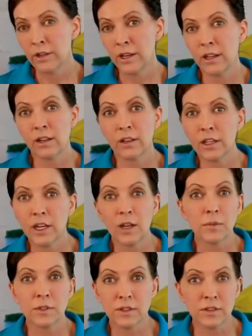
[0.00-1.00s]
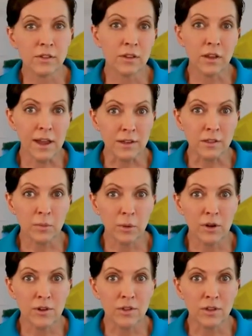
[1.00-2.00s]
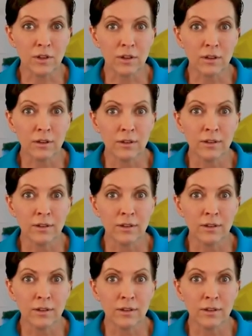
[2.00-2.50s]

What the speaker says: they didn't clean up since the last person.